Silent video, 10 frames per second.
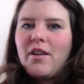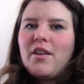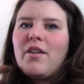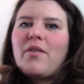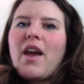
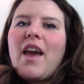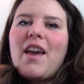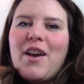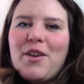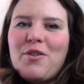
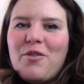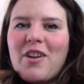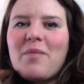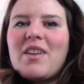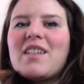Okay? You know
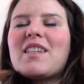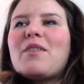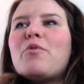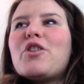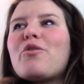what I mean? It's
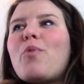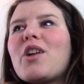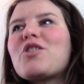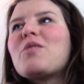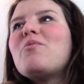like when you're
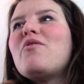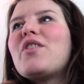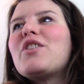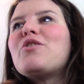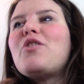watching a
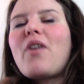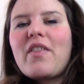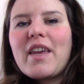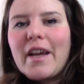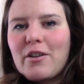movie and you know how
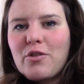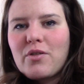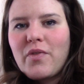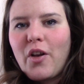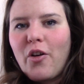the
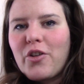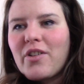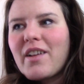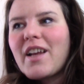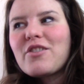characters feel.
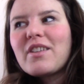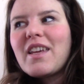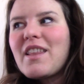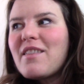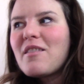You're not
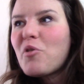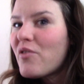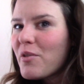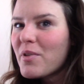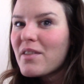actually in the
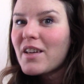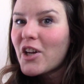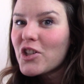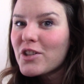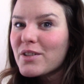movie with the
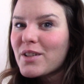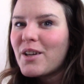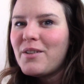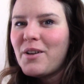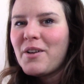characters,
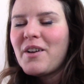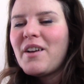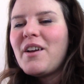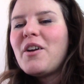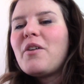
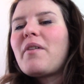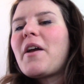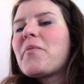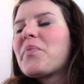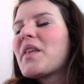
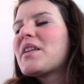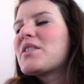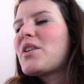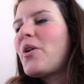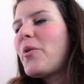right?
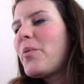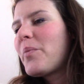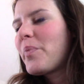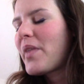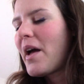So,
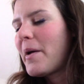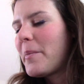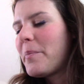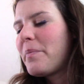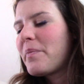
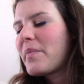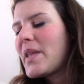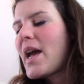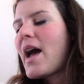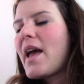
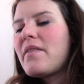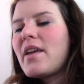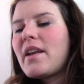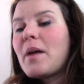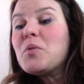yeah, and
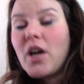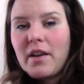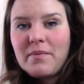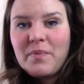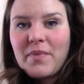then I'm
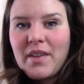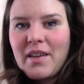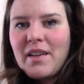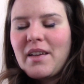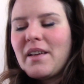done.
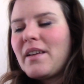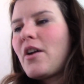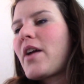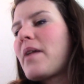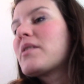
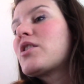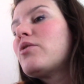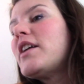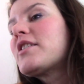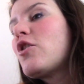Okay, so
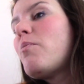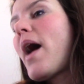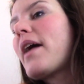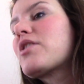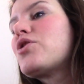let's go
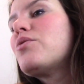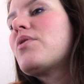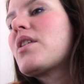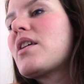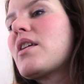back to
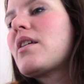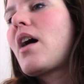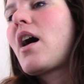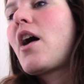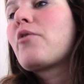the
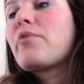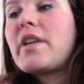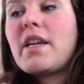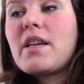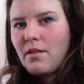
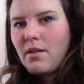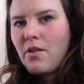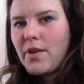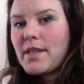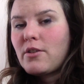reading.
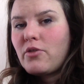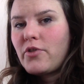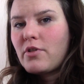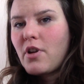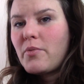Okay, so the
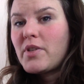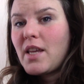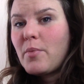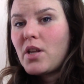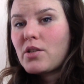first card was
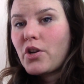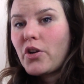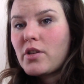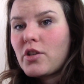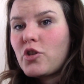him and his
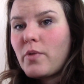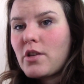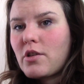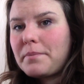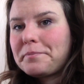current
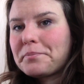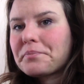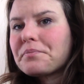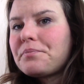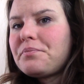situation.
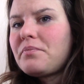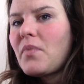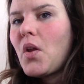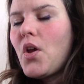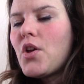
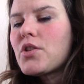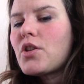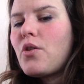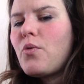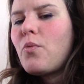
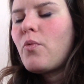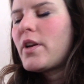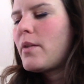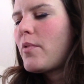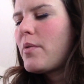So what
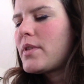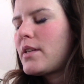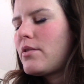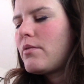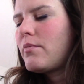
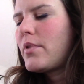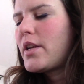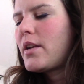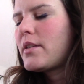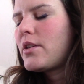
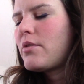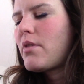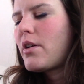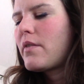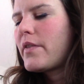did I tell you
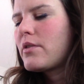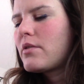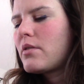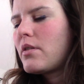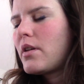I heard
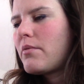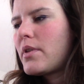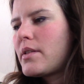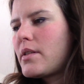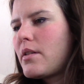first? It
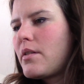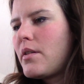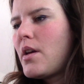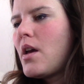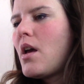was
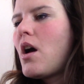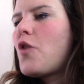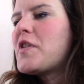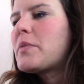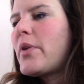
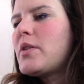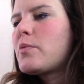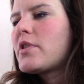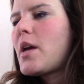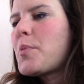Oh, he spends
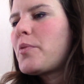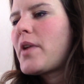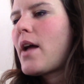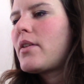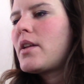more time in
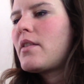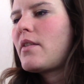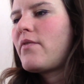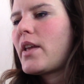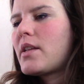reality
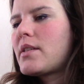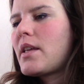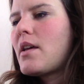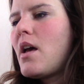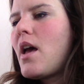than
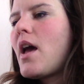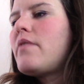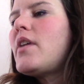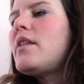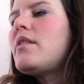fantasy.
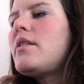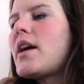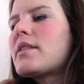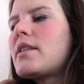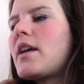And then the
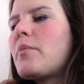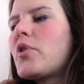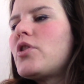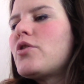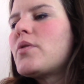next thing I'm
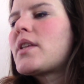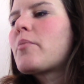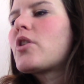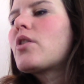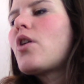going to do is
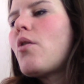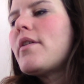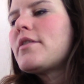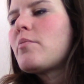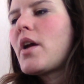I'm going to go
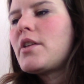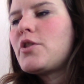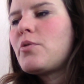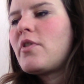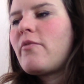into my
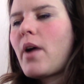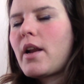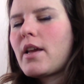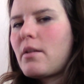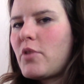intuitive
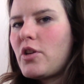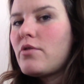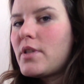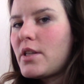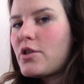body and I'm going to
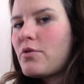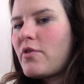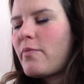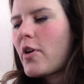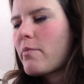use the
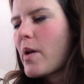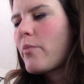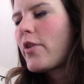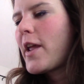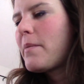intuitive part of my
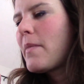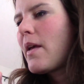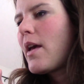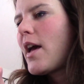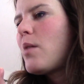brain.
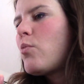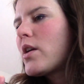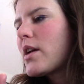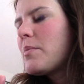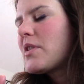And
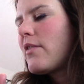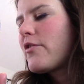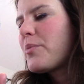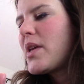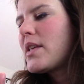what comes up
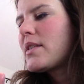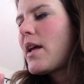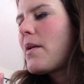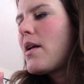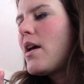for me is
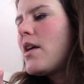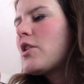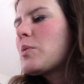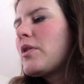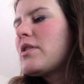that
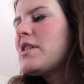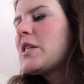this person